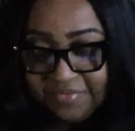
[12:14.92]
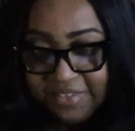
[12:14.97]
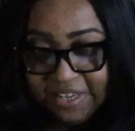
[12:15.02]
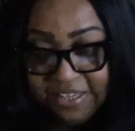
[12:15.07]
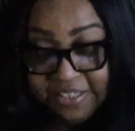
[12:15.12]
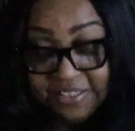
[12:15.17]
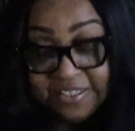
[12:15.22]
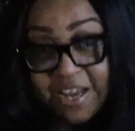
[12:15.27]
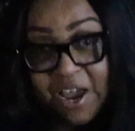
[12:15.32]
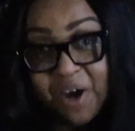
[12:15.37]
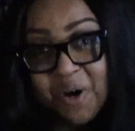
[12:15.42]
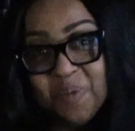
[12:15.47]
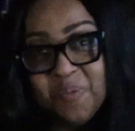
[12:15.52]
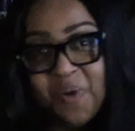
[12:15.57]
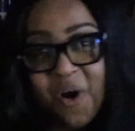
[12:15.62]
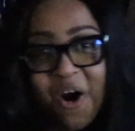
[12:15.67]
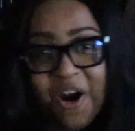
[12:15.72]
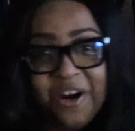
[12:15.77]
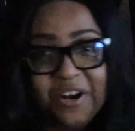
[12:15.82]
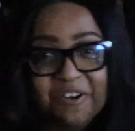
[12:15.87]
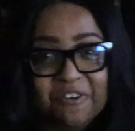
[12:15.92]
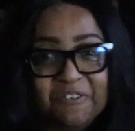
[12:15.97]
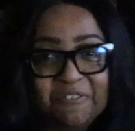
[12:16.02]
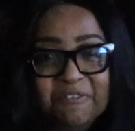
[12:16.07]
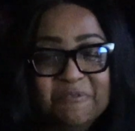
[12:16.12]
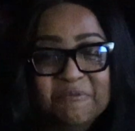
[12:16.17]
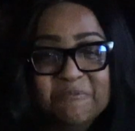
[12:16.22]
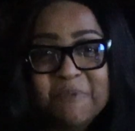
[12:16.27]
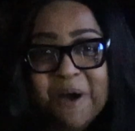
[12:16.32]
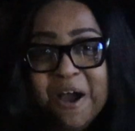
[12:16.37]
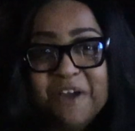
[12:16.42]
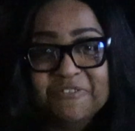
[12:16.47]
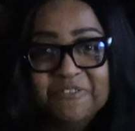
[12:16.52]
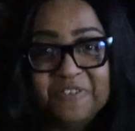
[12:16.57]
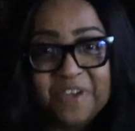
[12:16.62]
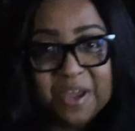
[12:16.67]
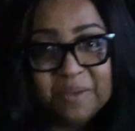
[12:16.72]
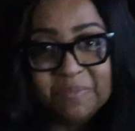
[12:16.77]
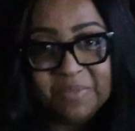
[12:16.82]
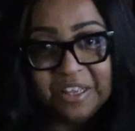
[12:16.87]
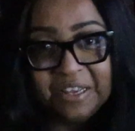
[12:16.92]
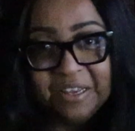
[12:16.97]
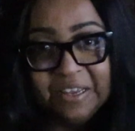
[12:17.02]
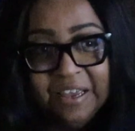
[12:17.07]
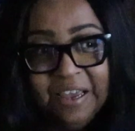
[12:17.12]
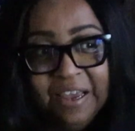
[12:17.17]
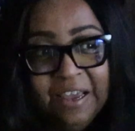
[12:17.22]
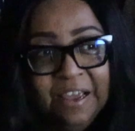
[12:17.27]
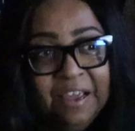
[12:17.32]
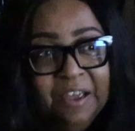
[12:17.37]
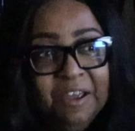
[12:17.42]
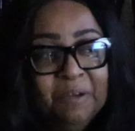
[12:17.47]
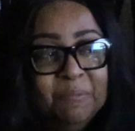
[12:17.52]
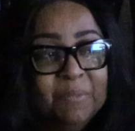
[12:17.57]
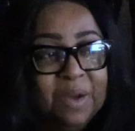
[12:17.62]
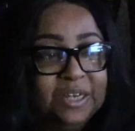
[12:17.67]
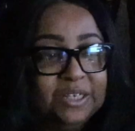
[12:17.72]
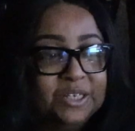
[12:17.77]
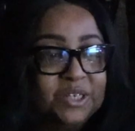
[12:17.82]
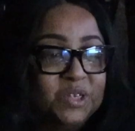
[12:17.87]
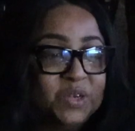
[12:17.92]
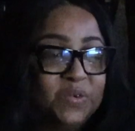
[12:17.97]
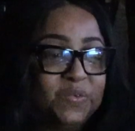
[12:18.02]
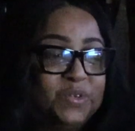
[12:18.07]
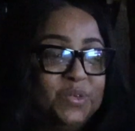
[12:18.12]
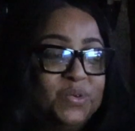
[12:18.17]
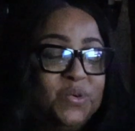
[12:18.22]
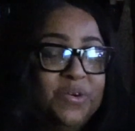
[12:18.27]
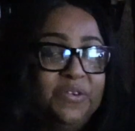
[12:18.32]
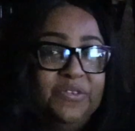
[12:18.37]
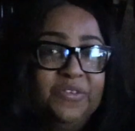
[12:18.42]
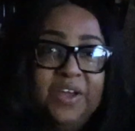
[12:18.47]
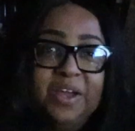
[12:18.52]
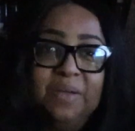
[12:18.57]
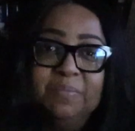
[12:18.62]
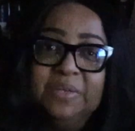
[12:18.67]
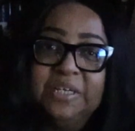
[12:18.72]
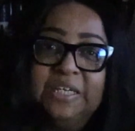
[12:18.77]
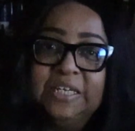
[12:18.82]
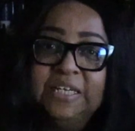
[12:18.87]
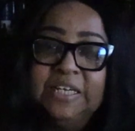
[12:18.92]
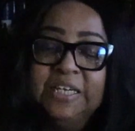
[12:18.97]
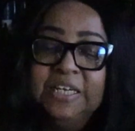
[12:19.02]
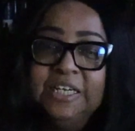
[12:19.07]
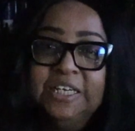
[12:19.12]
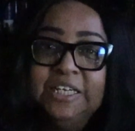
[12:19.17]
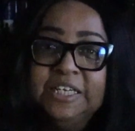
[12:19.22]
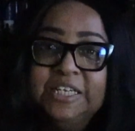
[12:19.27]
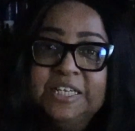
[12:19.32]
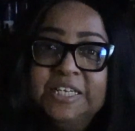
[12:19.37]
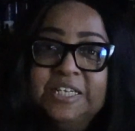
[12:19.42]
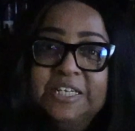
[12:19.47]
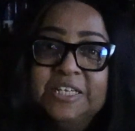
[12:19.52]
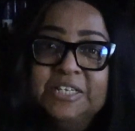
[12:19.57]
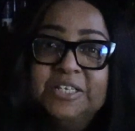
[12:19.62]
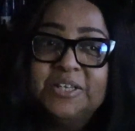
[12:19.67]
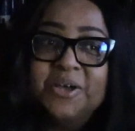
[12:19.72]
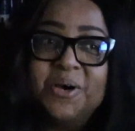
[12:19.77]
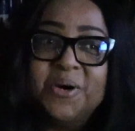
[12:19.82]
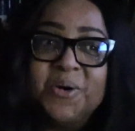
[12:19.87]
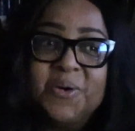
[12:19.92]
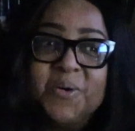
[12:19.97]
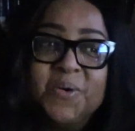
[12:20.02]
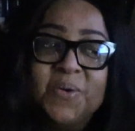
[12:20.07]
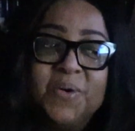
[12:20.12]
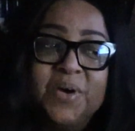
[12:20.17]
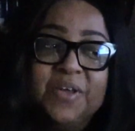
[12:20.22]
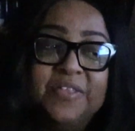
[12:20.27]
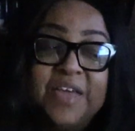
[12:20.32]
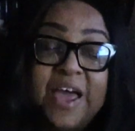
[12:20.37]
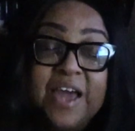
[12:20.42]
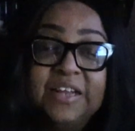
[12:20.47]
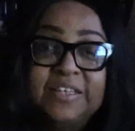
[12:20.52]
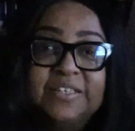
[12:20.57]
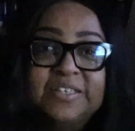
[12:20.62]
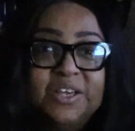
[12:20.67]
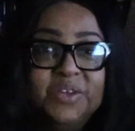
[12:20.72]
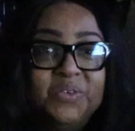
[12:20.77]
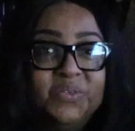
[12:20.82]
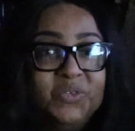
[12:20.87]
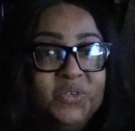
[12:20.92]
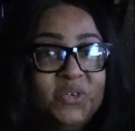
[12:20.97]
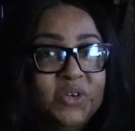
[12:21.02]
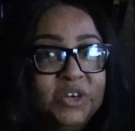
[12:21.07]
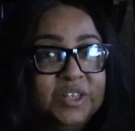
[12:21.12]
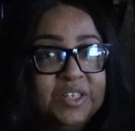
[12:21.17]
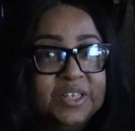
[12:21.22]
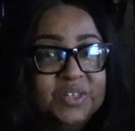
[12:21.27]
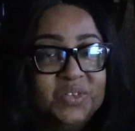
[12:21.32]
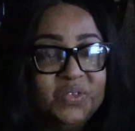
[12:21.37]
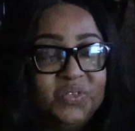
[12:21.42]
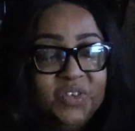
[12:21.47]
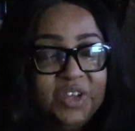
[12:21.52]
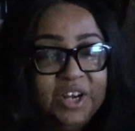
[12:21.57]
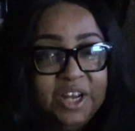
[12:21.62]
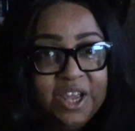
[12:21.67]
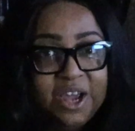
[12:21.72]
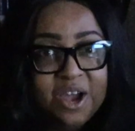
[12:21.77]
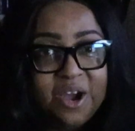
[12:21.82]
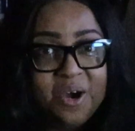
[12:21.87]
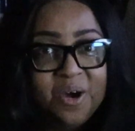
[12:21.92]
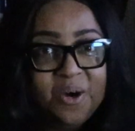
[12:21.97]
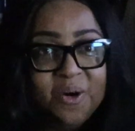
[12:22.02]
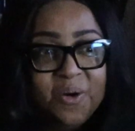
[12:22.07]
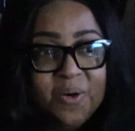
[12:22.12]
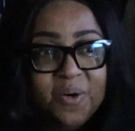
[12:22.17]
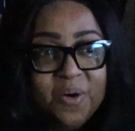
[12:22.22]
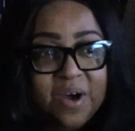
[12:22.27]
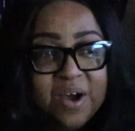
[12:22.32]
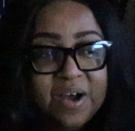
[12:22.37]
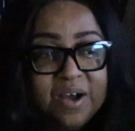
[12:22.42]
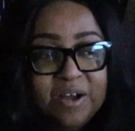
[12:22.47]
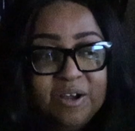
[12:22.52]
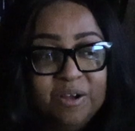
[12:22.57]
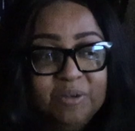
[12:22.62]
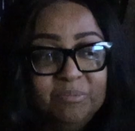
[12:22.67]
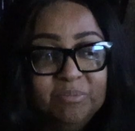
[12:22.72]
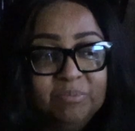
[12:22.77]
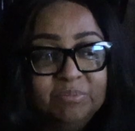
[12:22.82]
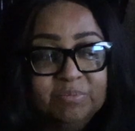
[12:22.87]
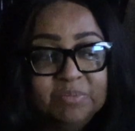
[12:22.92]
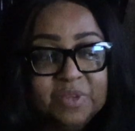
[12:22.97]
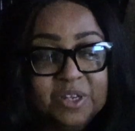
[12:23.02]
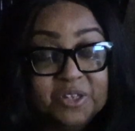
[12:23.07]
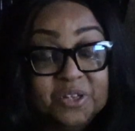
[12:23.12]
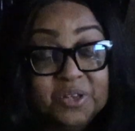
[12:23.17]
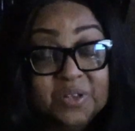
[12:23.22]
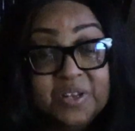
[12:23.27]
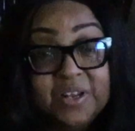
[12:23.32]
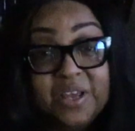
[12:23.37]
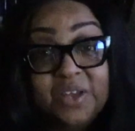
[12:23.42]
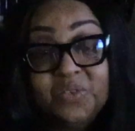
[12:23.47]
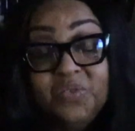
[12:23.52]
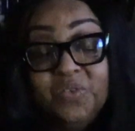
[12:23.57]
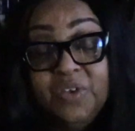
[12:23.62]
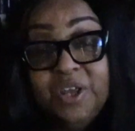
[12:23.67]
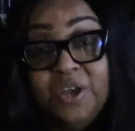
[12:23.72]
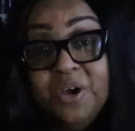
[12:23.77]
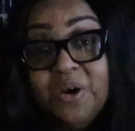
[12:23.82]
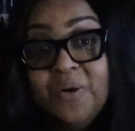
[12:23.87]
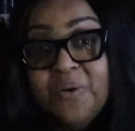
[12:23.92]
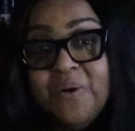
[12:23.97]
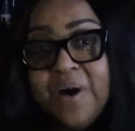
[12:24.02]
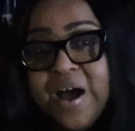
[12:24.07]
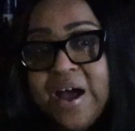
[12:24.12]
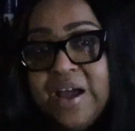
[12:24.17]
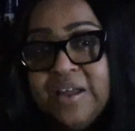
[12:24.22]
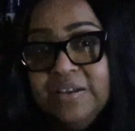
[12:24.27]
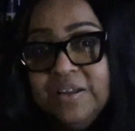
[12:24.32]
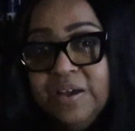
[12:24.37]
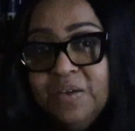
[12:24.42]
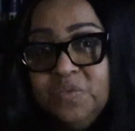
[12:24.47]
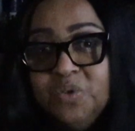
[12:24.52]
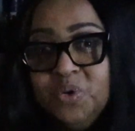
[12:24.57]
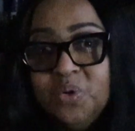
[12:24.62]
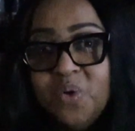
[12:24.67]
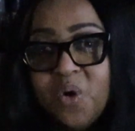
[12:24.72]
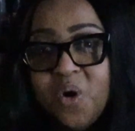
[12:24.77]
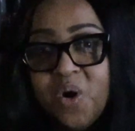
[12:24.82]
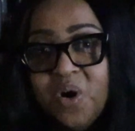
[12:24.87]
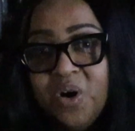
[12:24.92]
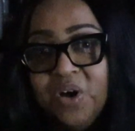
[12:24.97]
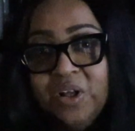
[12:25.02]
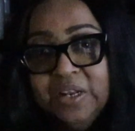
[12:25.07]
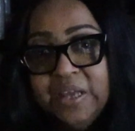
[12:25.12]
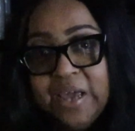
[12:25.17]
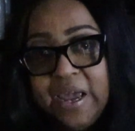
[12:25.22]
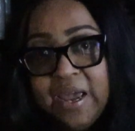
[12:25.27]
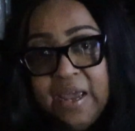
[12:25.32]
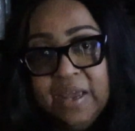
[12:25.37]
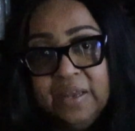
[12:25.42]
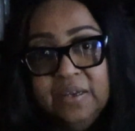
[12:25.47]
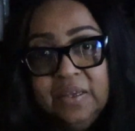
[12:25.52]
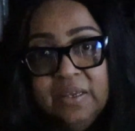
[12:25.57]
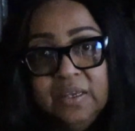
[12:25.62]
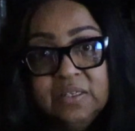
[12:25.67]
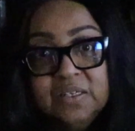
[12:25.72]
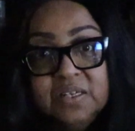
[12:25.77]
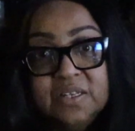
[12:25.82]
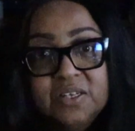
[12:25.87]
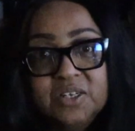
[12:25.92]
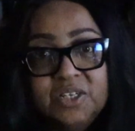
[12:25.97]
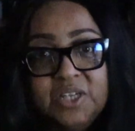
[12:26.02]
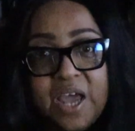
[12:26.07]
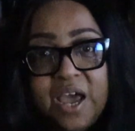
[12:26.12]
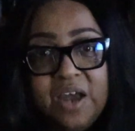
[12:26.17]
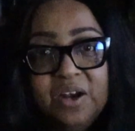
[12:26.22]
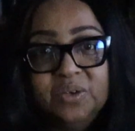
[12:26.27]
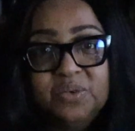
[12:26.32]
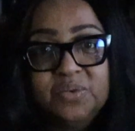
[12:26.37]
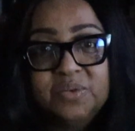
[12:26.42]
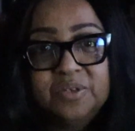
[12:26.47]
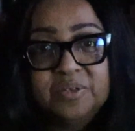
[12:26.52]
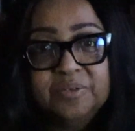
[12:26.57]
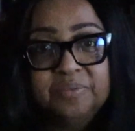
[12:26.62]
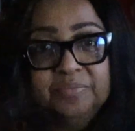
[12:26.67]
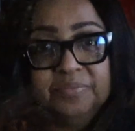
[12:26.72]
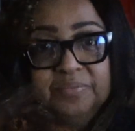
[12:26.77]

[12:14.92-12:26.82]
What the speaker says: is now a part of my family, my servitor family. So that is it for this video. Until the next video, I love you all, and into the shadows.